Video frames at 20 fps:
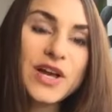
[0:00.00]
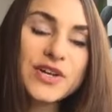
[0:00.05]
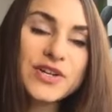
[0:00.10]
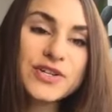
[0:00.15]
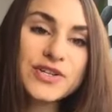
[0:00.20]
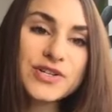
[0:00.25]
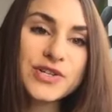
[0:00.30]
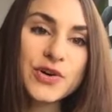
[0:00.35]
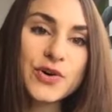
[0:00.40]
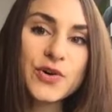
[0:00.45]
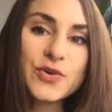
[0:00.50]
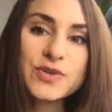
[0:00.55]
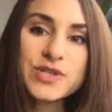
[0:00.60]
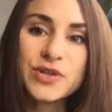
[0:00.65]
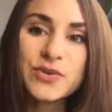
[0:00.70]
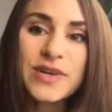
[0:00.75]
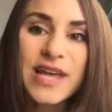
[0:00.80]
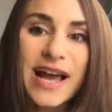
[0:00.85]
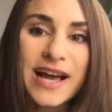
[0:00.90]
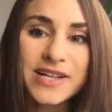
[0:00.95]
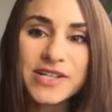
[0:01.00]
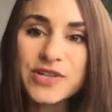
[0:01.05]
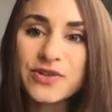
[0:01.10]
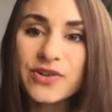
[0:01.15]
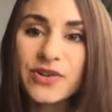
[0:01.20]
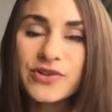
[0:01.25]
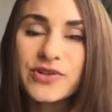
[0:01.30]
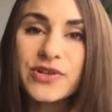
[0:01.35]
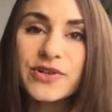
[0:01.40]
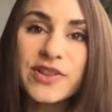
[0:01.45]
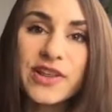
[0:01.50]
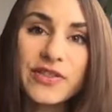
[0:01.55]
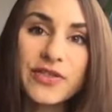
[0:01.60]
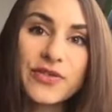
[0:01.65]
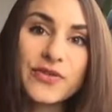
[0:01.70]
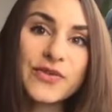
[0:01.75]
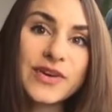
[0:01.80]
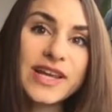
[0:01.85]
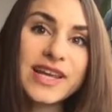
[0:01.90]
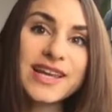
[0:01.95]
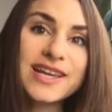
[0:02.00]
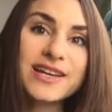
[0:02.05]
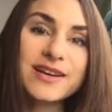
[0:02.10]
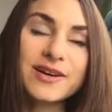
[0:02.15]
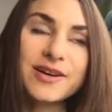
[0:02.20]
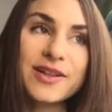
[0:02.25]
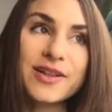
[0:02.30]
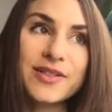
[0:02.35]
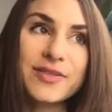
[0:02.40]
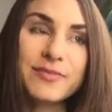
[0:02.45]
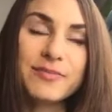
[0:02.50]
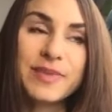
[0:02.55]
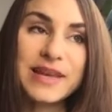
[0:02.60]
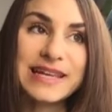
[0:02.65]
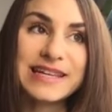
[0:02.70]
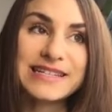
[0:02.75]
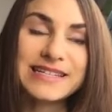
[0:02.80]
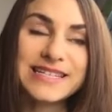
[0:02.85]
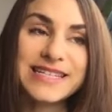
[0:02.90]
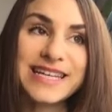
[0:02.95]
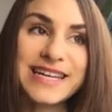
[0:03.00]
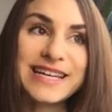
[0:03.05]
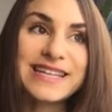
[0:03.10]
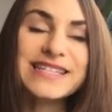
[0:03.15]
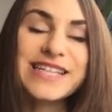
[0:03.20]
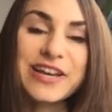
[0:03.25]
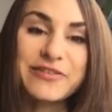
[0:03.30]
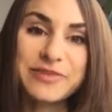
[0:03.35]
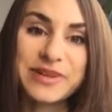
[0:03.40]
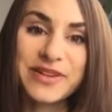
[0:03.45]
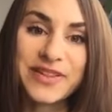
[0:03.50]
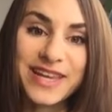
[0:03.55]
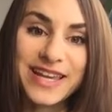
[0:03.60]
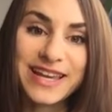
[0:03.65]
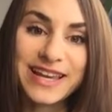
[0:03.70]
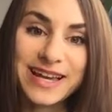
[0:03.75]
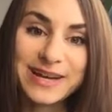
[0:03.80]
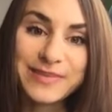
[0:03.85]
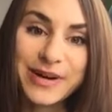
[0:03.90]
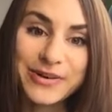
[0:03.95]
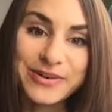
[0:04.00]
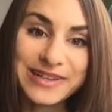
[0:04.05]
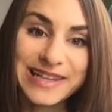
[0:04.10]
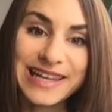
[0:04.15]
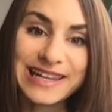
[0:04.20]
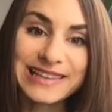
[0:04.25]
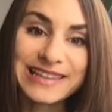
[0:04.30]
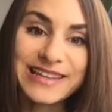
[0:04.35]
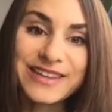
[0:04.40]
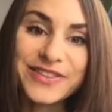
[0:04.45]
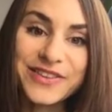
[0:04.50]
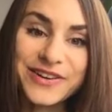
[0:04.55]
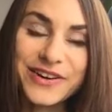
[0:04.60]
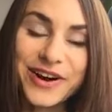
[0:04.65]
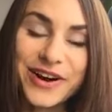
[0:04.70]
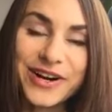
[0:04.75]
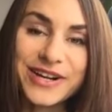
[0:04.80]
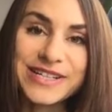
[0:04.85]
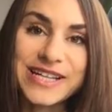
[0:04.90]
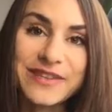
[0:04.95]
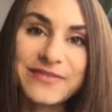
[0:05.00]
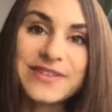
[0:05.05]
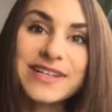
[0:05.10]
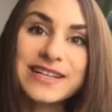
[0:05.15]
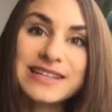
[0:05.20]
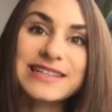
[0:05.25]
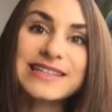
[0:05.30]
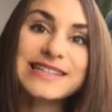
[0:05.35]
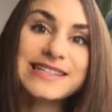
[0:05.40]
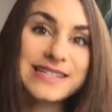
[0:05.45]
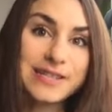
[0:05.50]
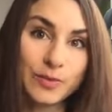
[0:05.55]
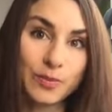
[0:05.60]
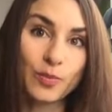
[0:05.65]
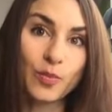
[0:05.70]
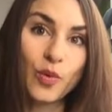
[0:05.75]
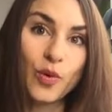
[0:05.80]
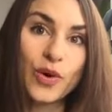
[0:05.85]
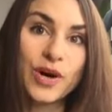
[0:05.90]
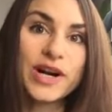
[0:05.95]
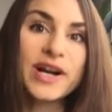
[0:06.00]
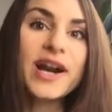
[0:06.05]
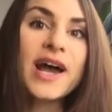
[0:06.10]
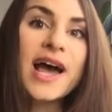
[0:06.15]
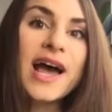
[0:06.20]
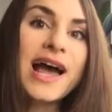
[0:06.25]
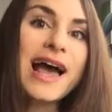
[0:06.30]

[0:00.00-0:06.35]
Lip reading: So yeah, so those are the three biggest things I've been thinking about lately. There are definitely some more.